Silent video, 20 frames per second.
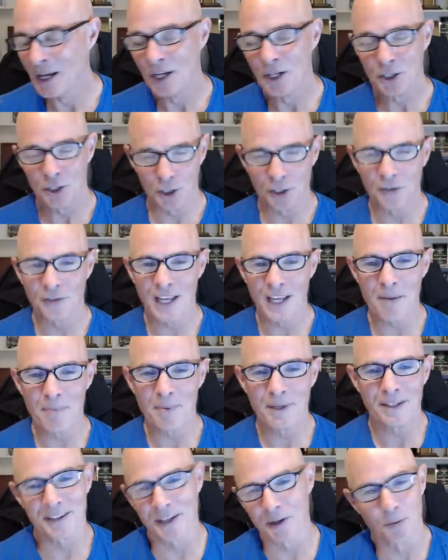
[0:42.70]
Should have kept
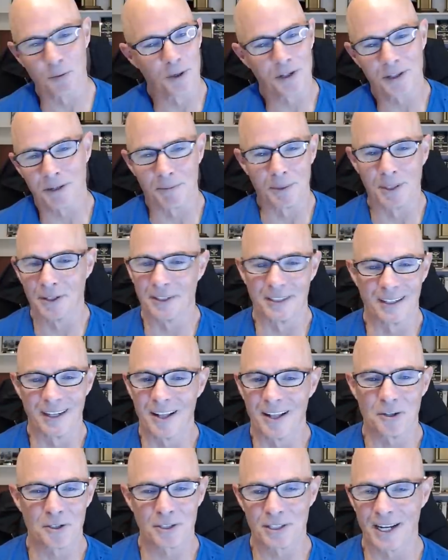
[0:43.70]
it. They're worth a million
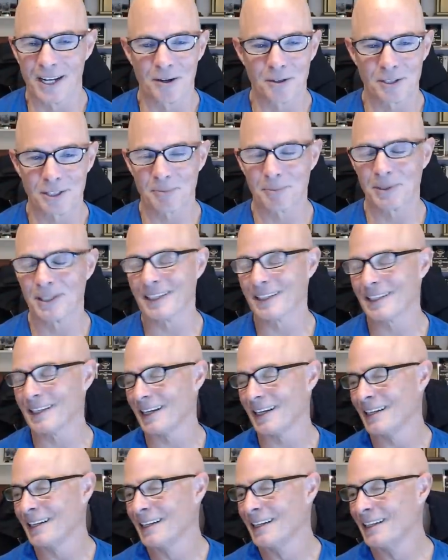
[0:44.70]
dollars now or something like
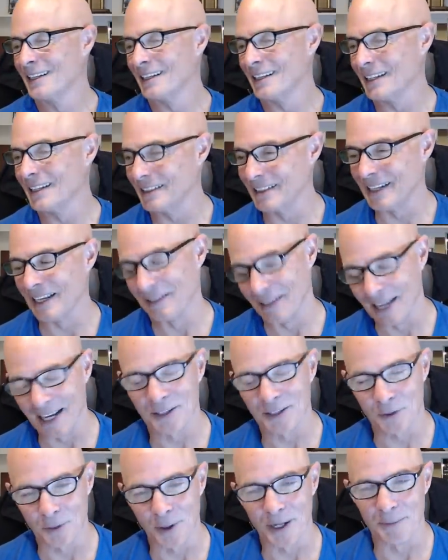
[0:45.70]
that. Uh, not not
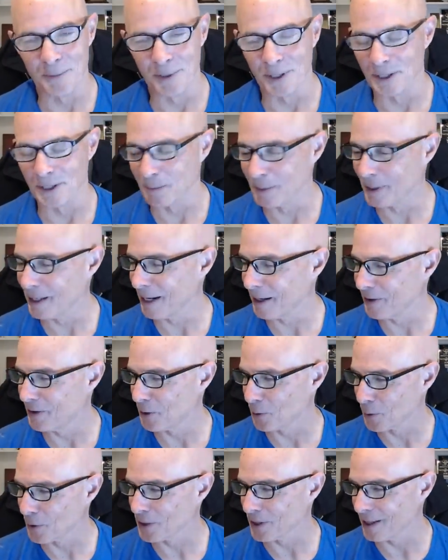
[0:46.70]
quite a million, but I, uh,
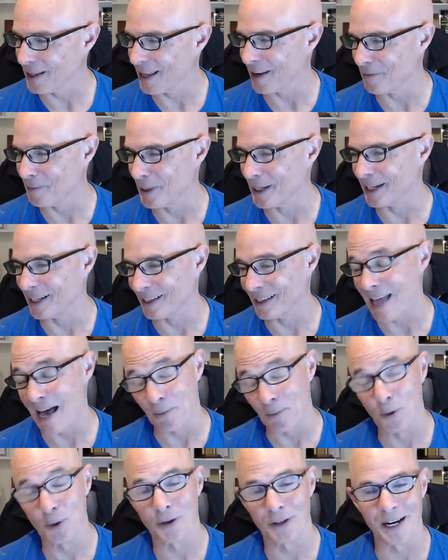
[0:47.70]
they're worth a lot of money, a lot
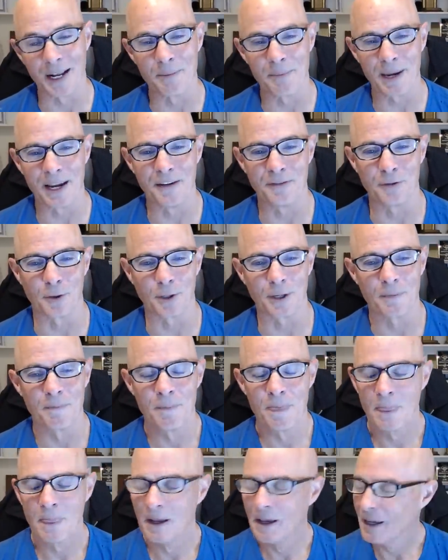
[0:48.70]
more than I paid for it.
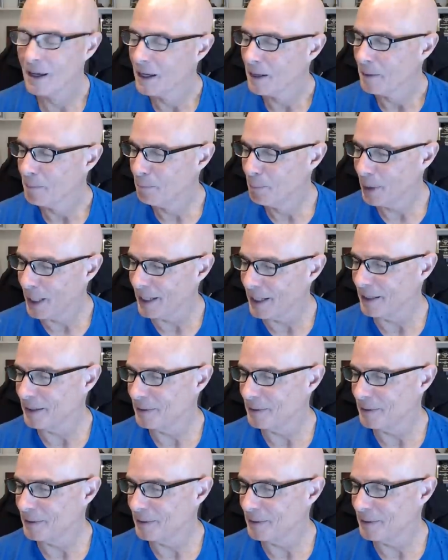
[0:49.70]
But